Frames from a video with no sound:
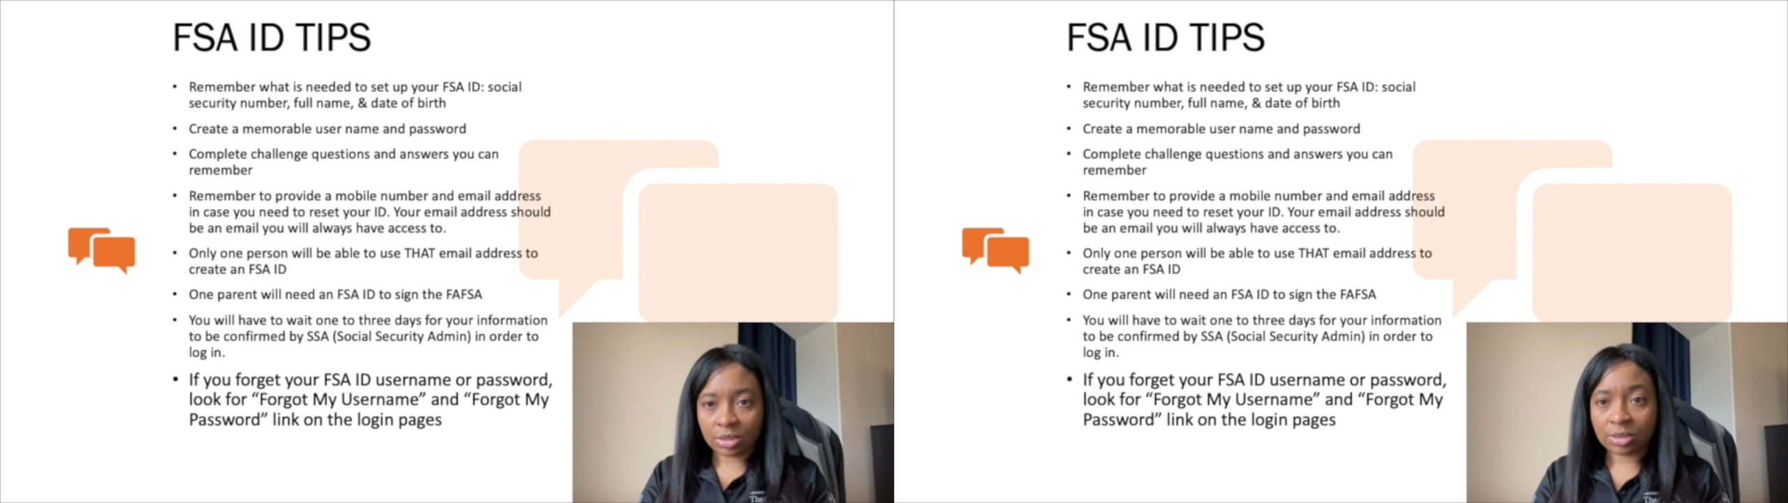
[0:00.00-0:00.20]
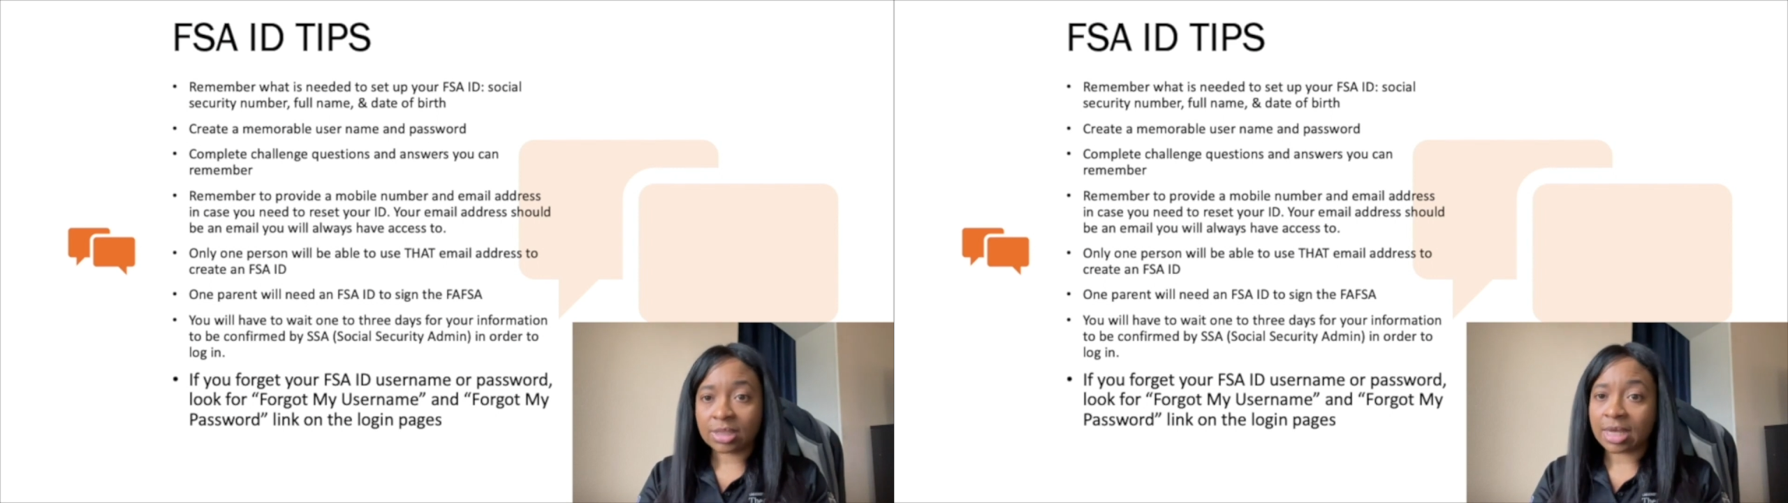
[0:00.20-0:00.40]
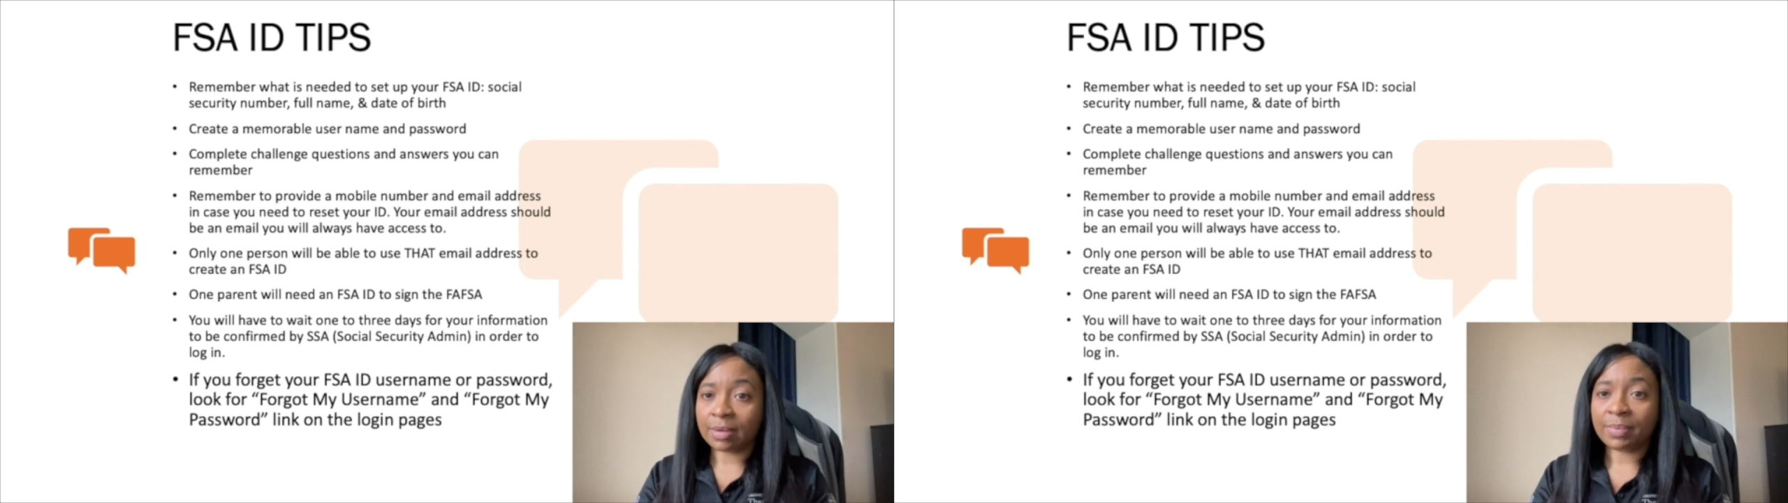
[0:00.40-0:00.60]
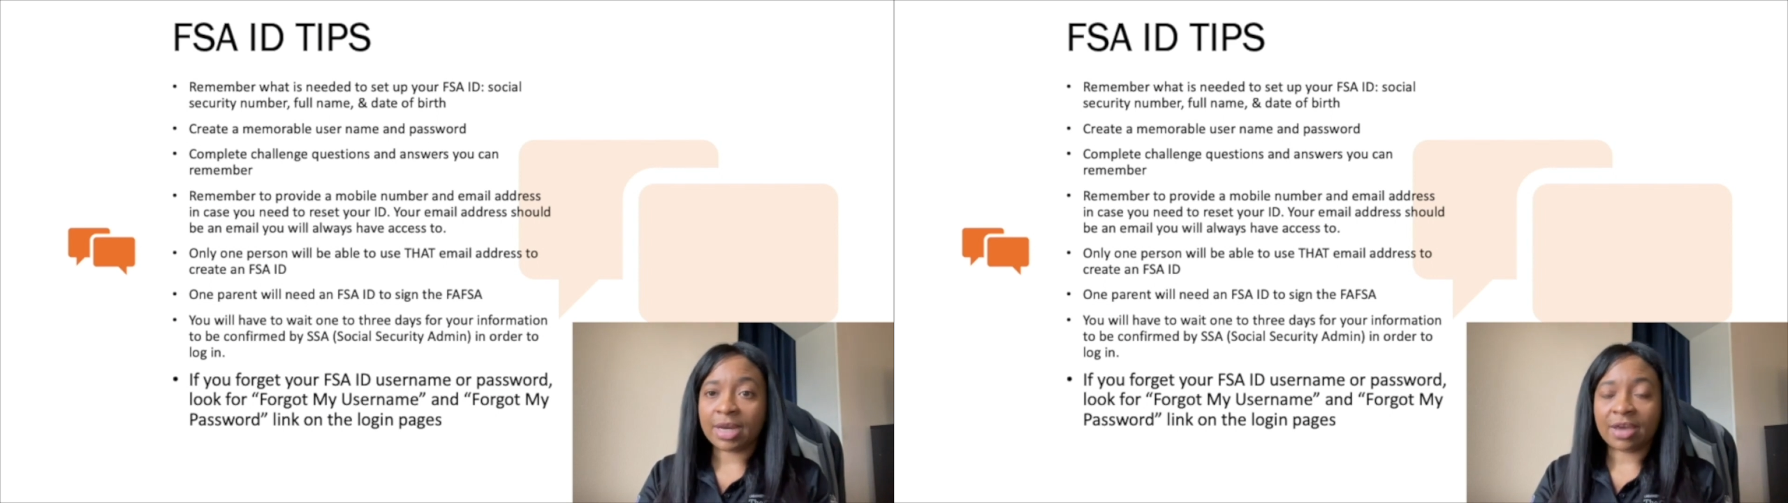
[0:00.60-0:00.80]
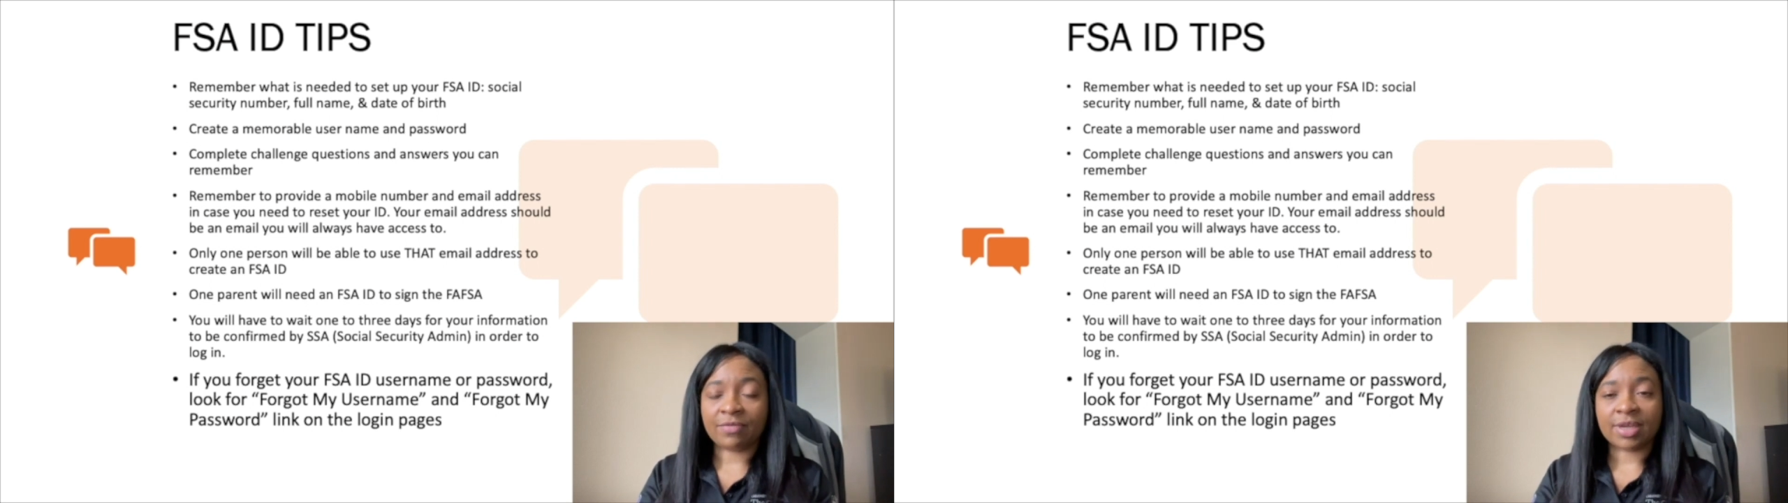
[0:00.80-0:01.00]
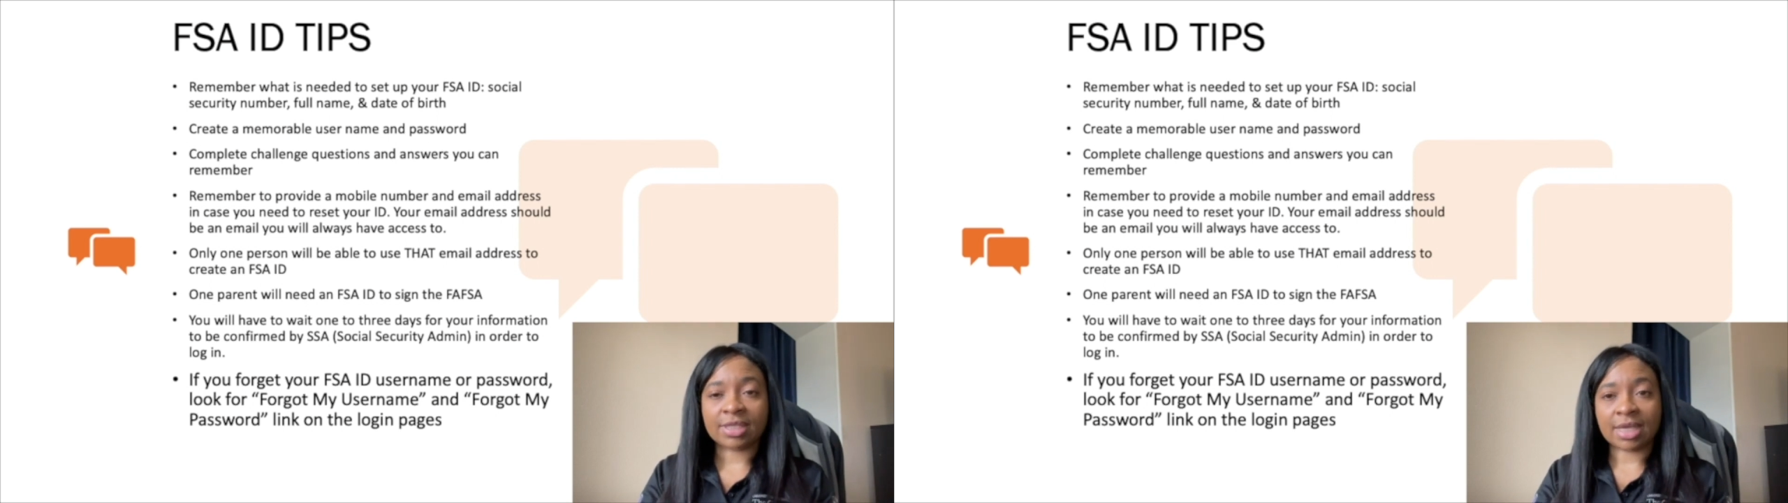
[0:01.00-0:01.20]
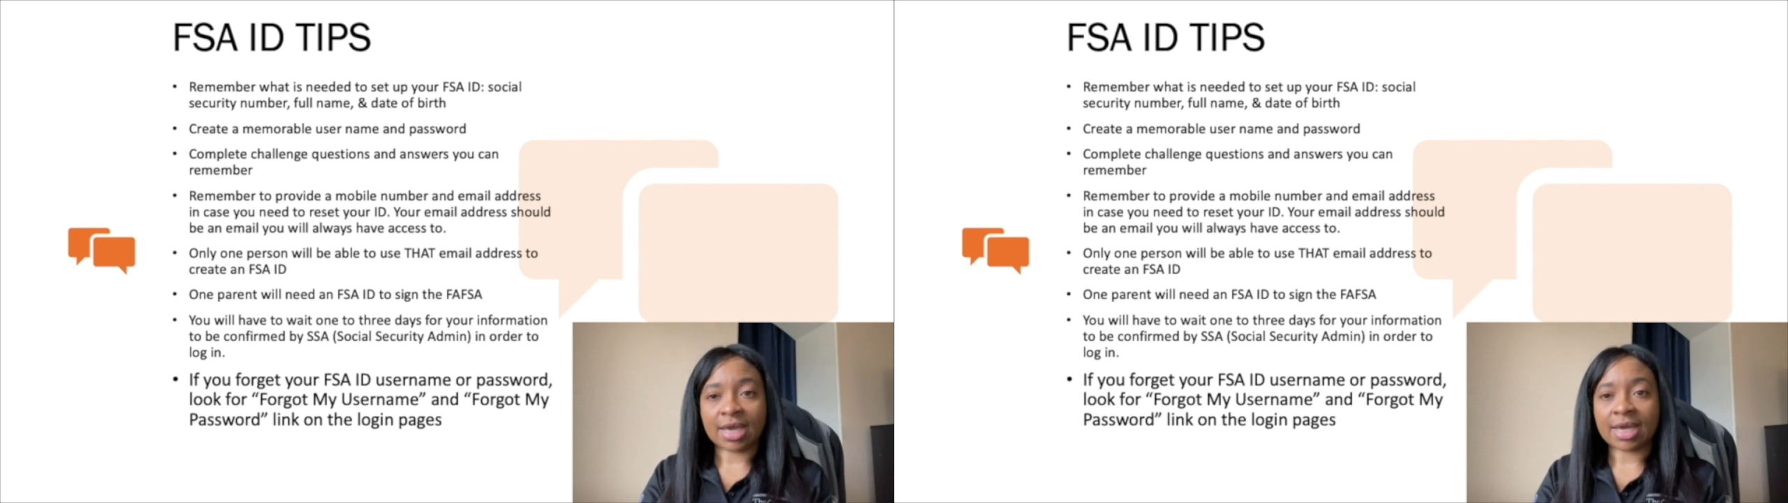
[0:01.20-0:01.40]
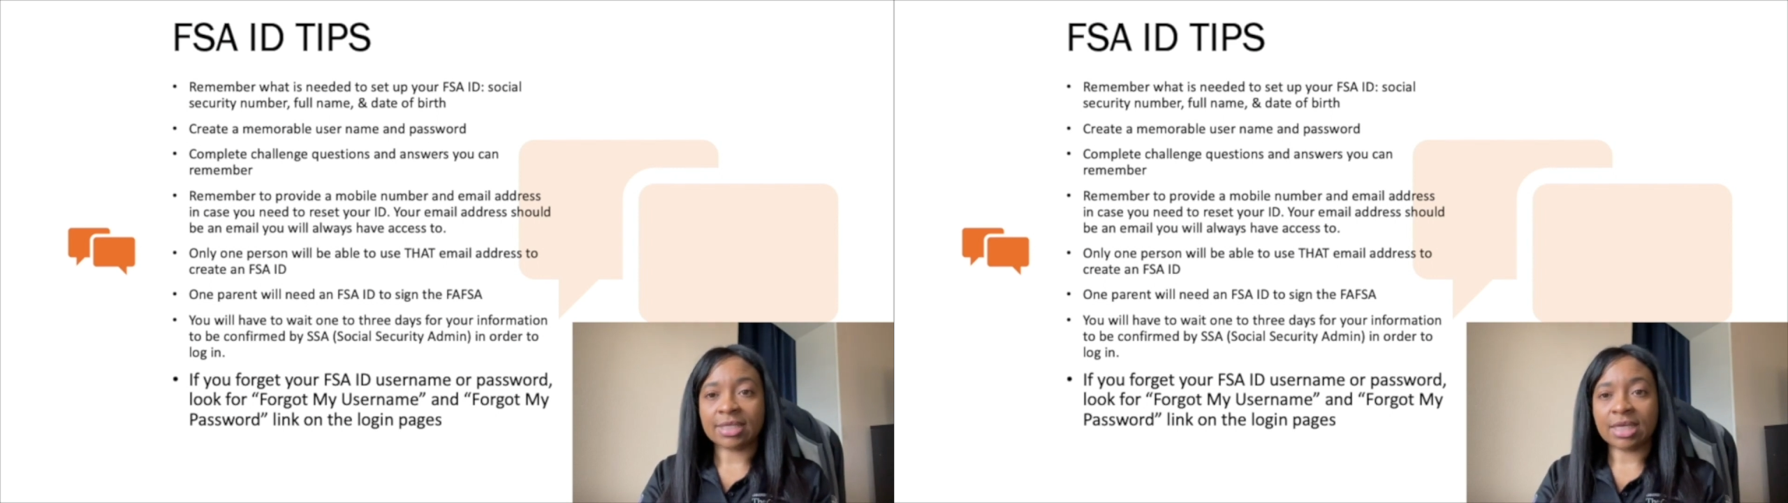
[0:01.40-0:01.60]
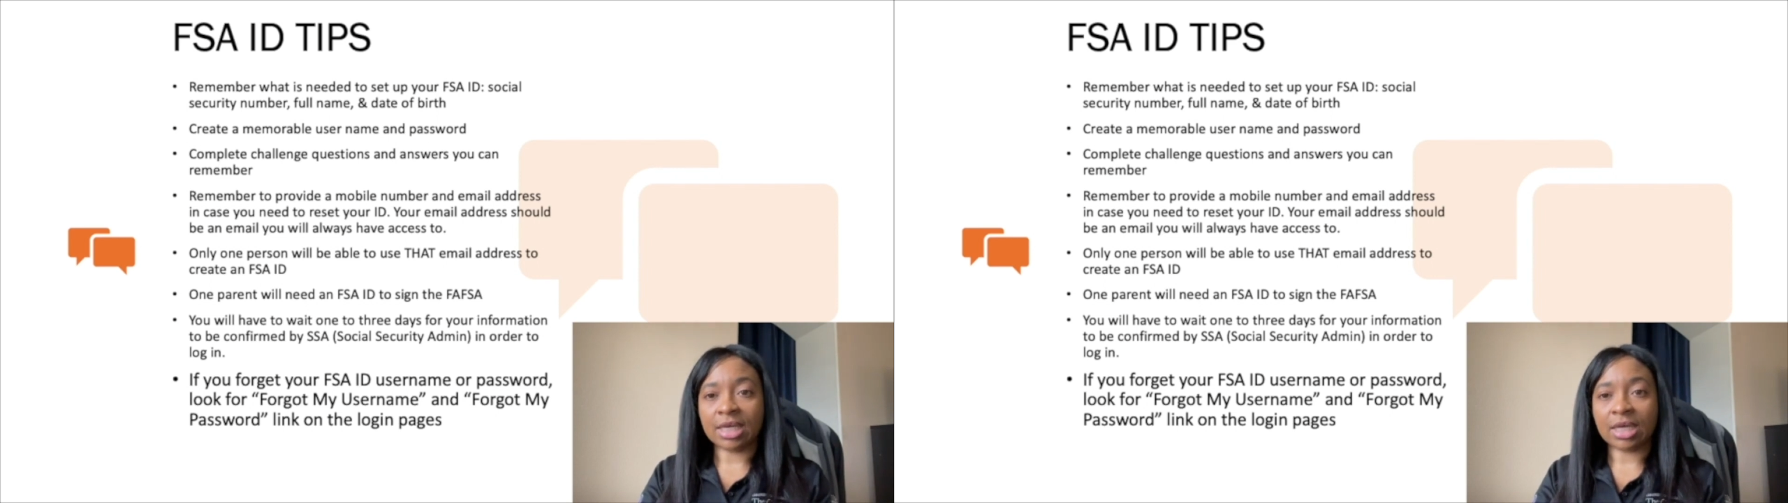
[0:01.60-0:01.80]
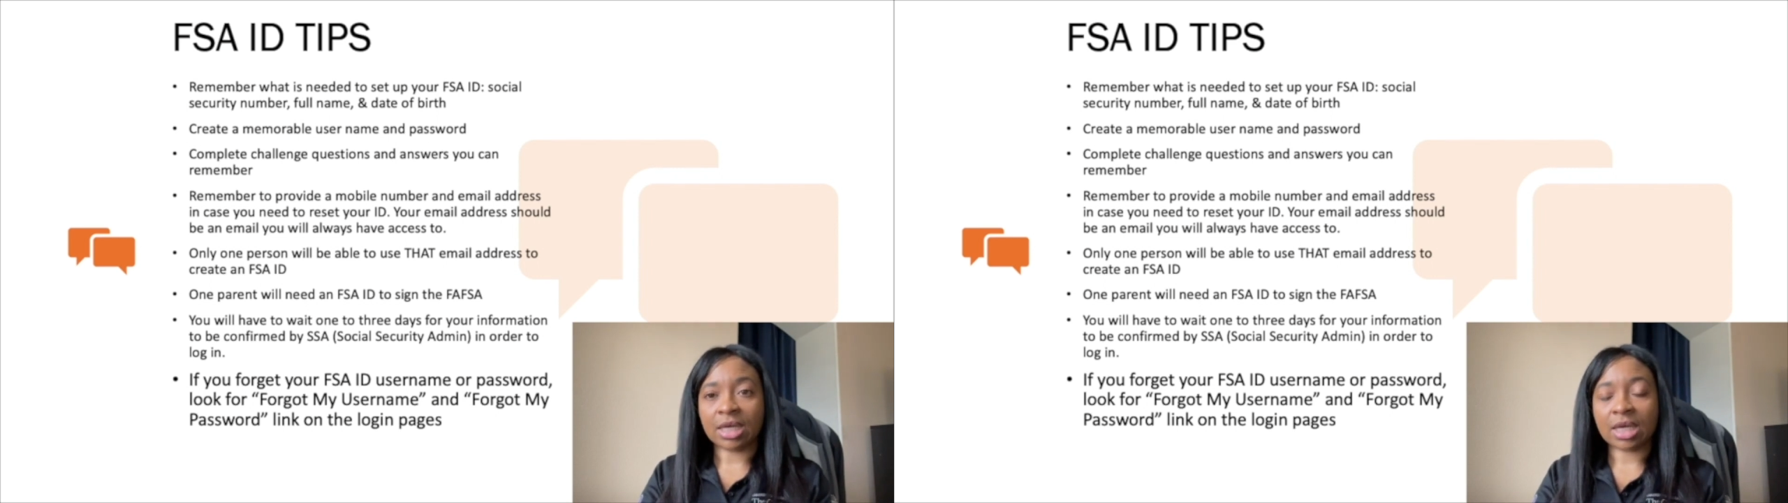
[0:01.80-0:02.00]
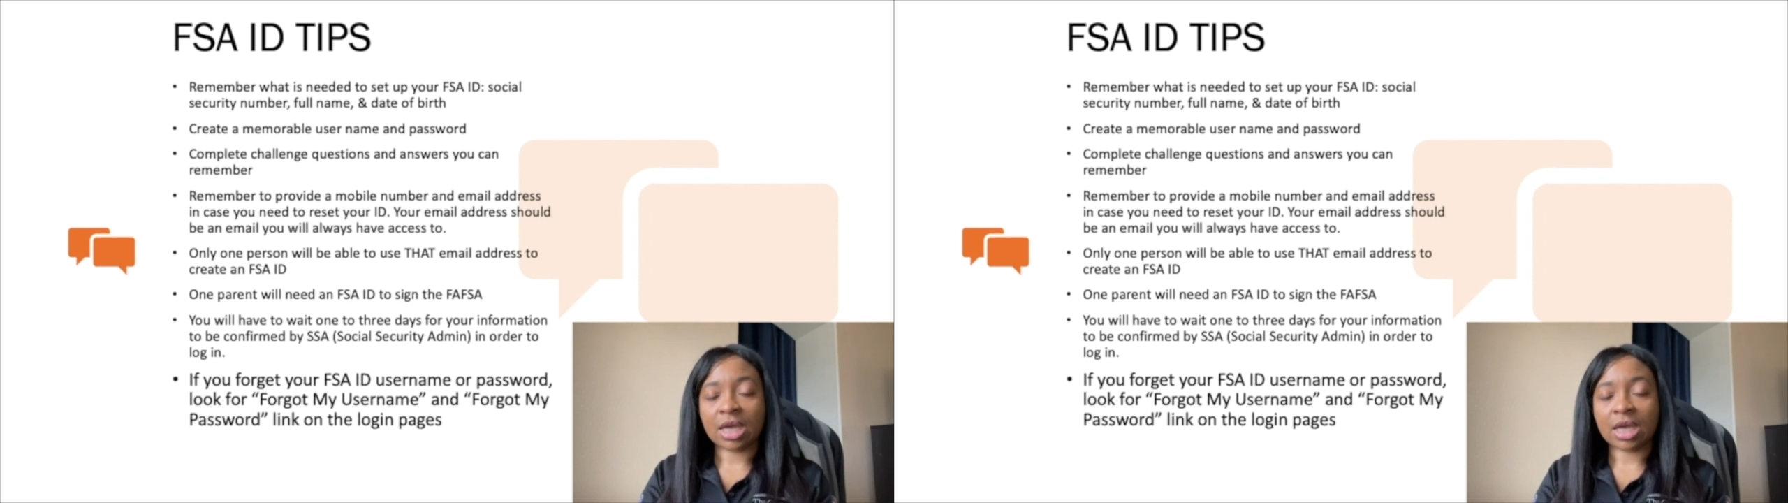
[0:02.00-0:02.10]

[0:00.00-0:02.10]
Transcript: to set up an FSA ID